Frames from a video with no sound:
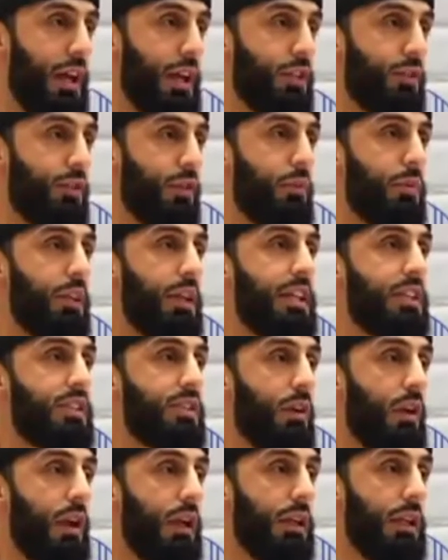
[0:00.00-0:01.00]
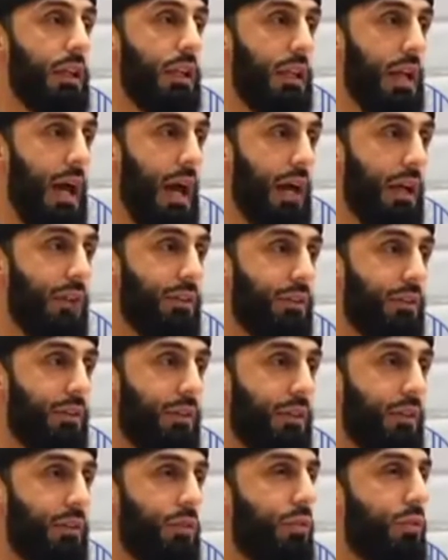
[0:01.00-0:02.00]
that is from the Israeliyat.
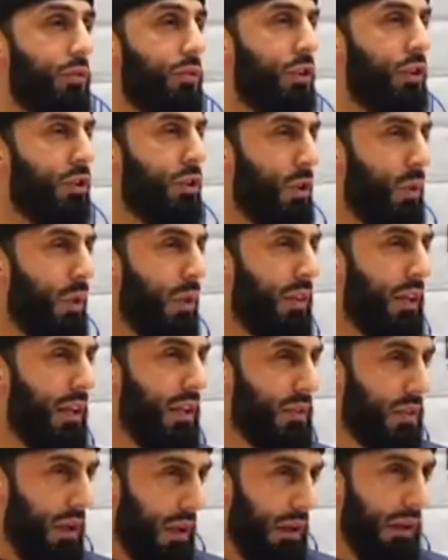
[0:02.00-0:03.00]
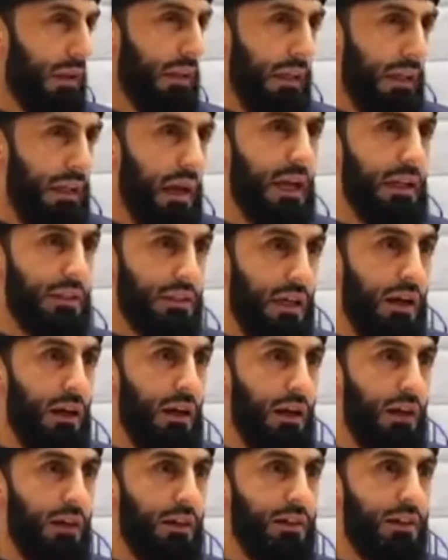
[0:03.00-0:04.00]
Do you know what the Israeliyat
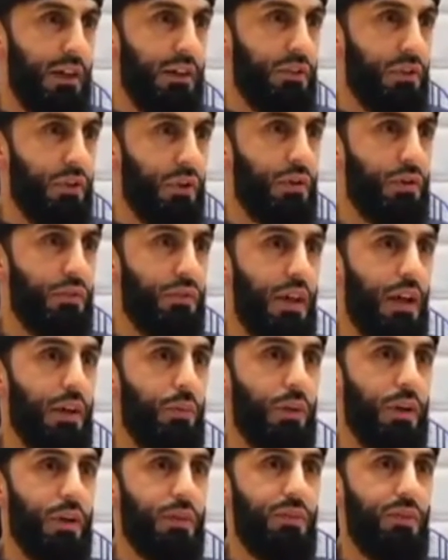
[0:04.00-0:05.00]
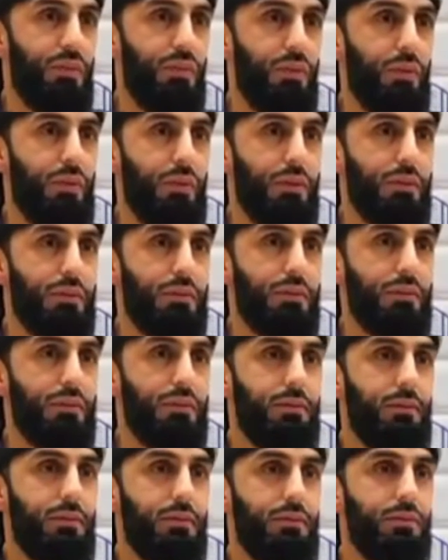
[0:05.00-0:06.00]
are? Have you heard of that word before?
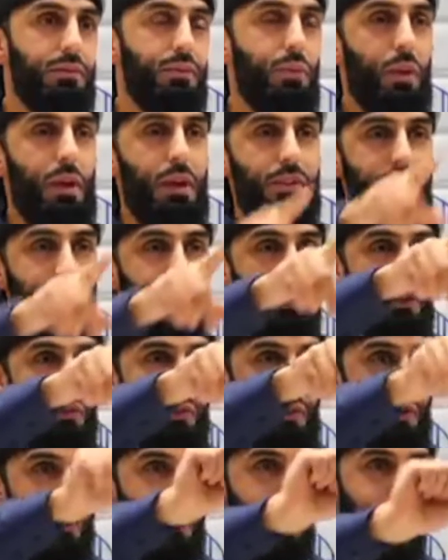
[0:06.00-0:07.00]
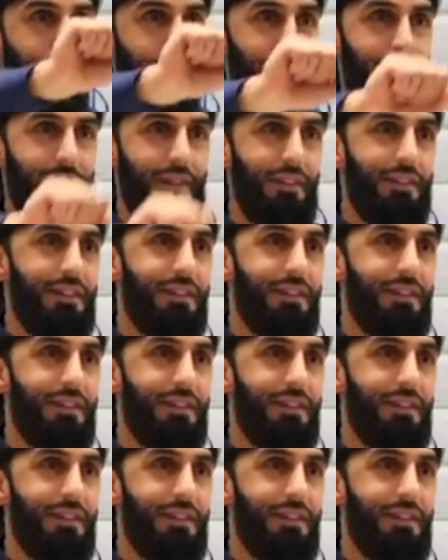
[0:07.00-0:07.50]
What is it? You're nodding your head.